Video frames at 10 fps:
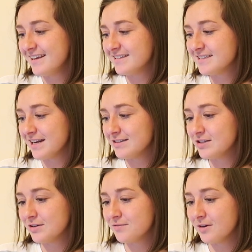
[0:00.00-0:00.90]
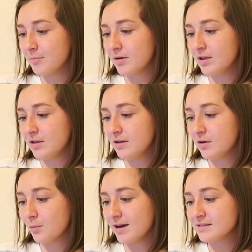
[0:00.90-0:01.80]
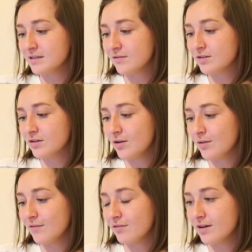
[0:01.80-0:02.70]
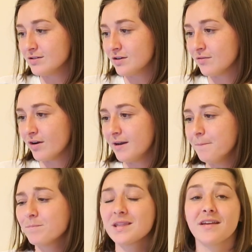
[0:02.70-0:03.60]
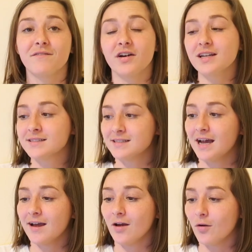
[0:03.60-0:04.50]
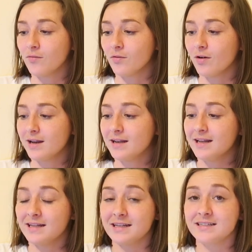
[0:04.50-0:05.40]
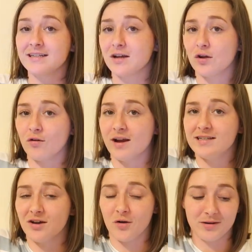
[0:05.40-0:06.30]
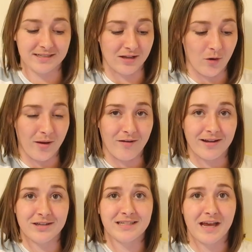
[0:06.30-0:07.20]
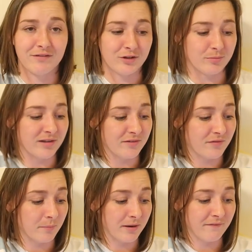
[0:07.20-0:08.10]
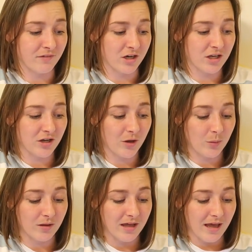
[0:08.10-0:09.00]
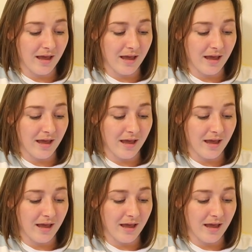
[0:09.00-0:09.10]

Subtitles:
It's not a ton of fun, but you're wise enough to know that fun is overrated. Fun is not overrated. It is great to always go out and just have a little bit of fun, you know?